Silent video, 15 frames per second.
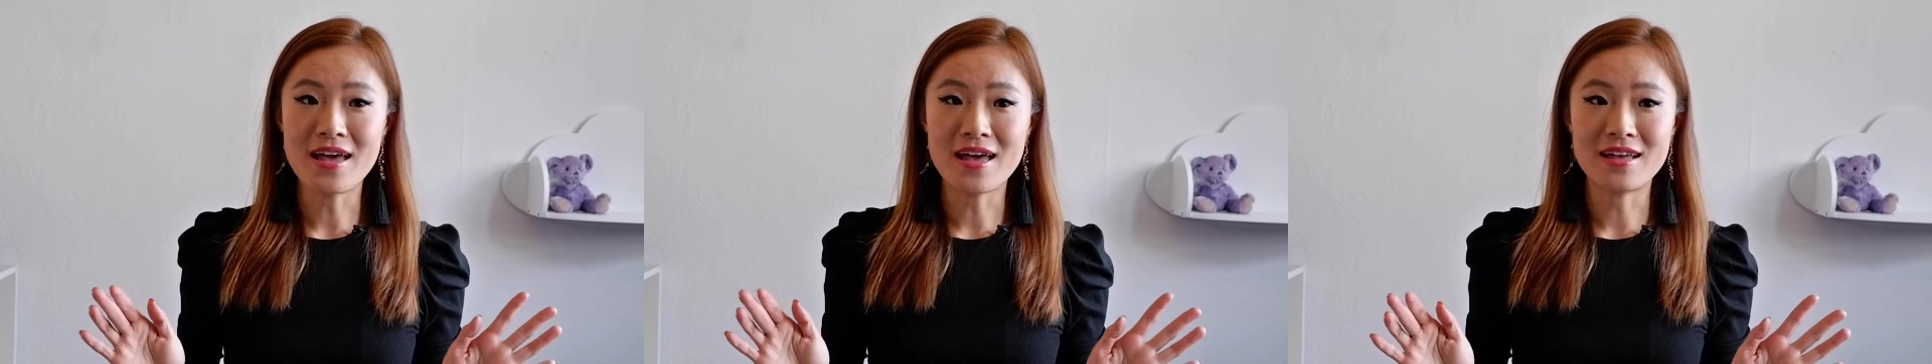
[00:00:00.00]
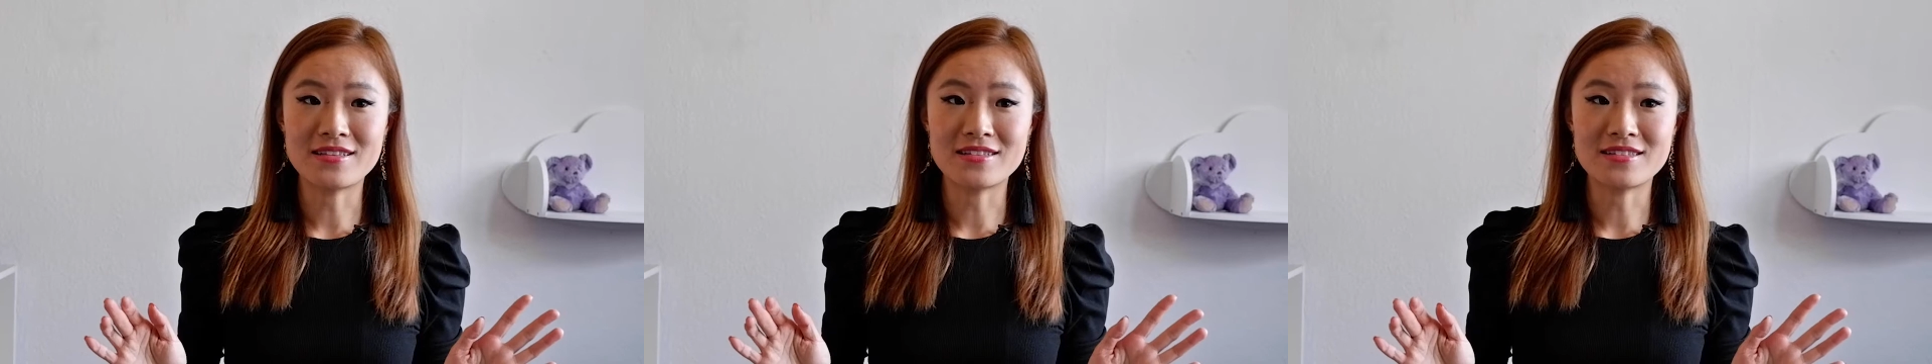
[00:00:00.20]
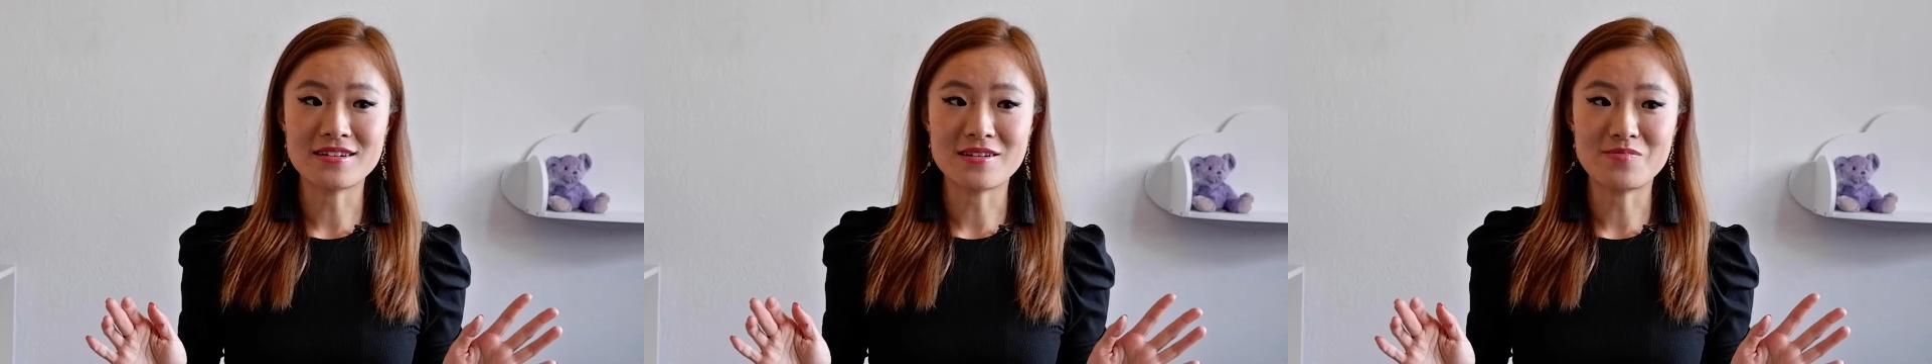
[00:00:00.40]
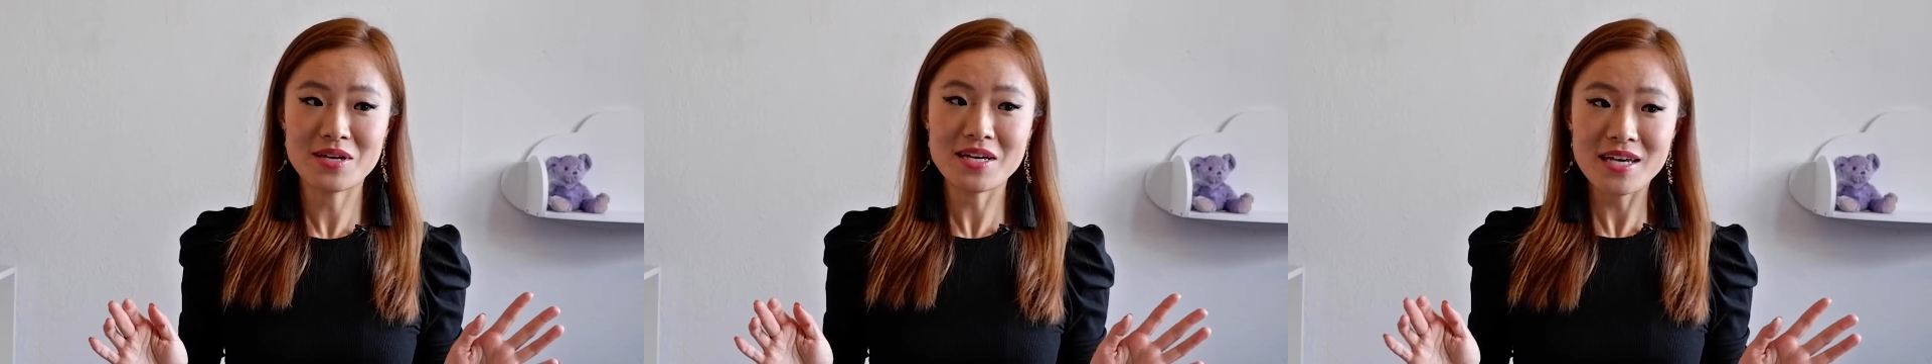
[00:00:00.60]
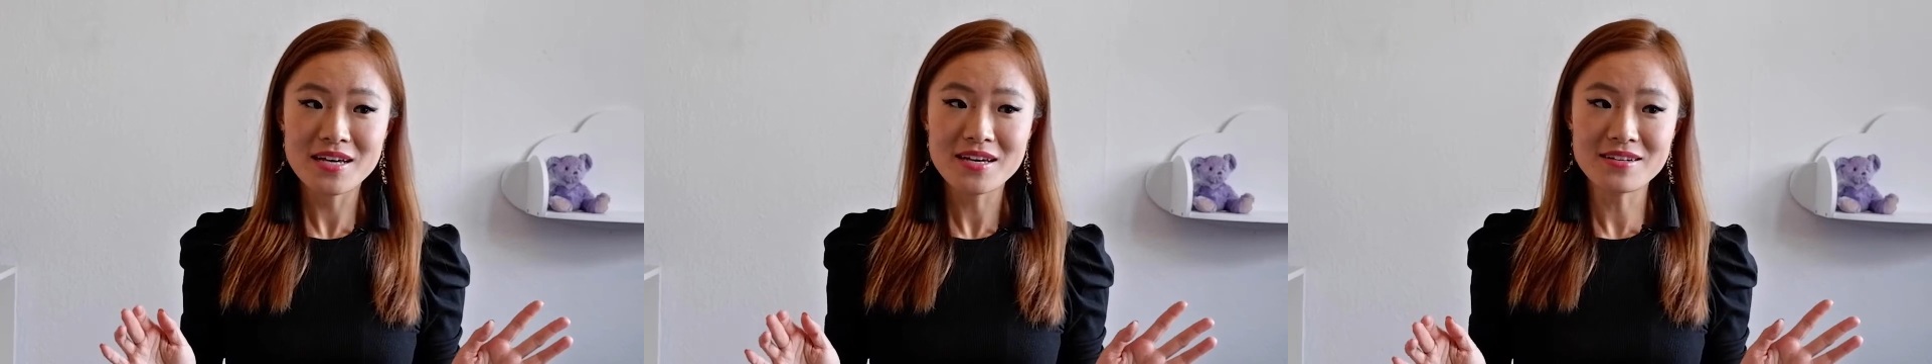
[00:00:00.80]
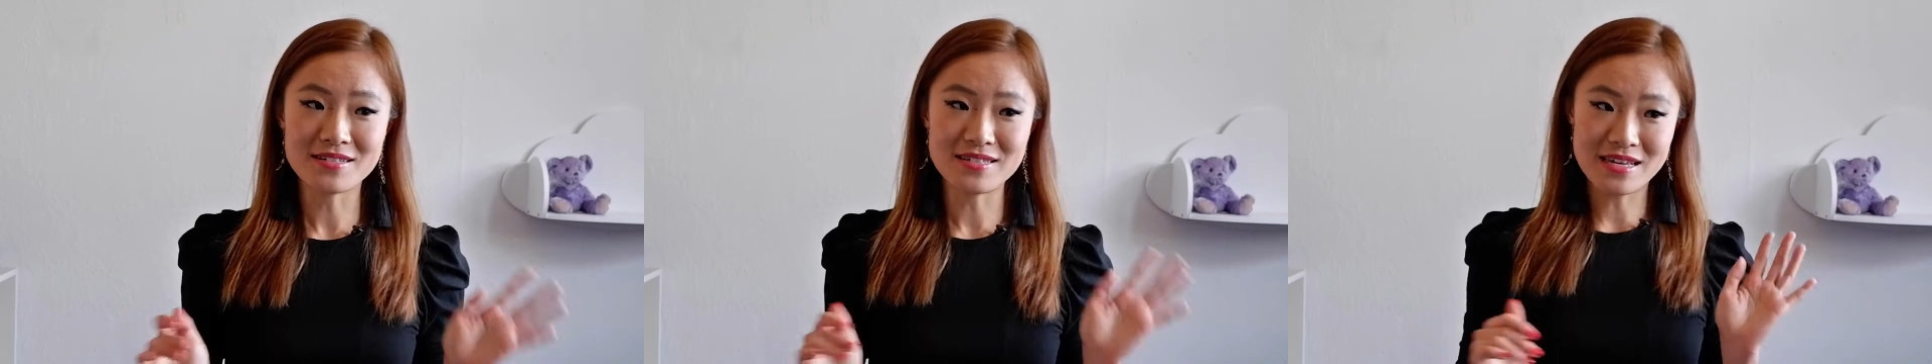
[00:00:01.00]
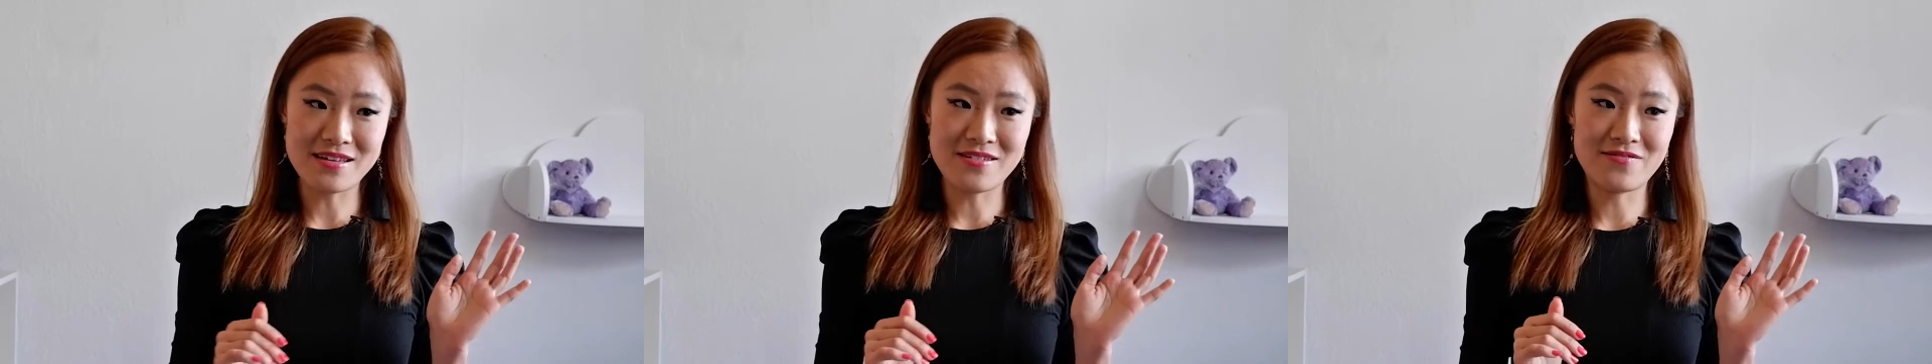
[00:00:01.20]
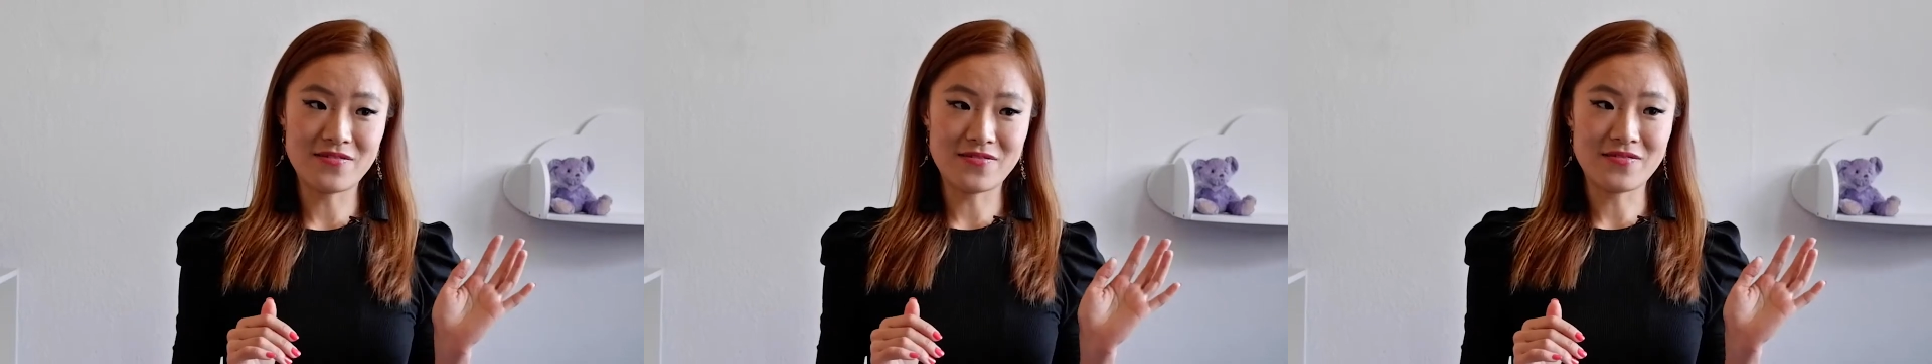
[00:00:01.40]
And because
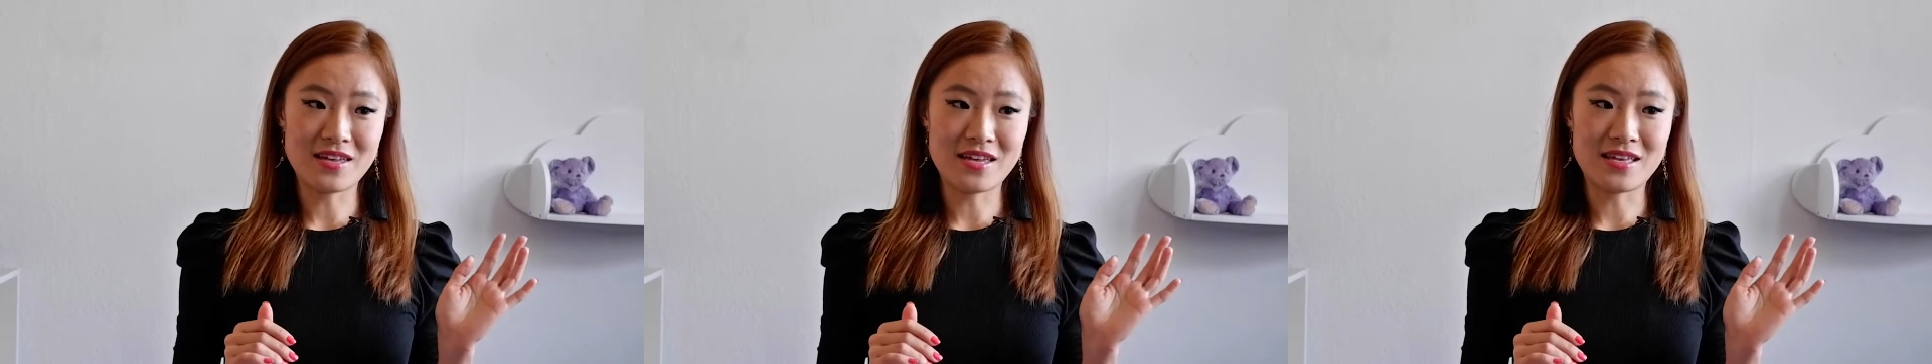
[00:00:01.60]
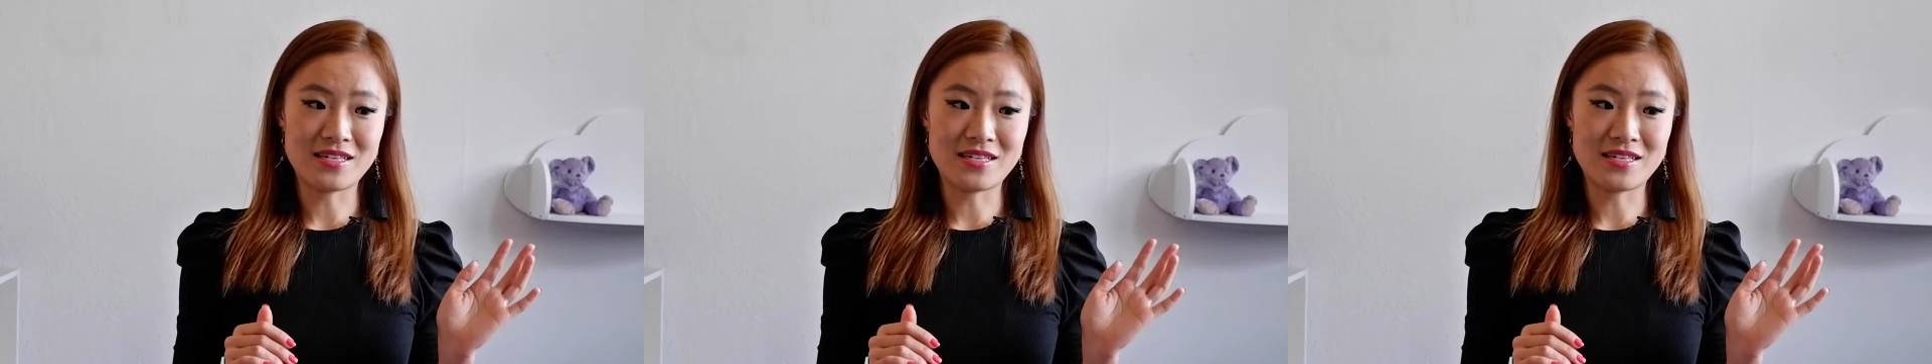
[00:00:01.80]
if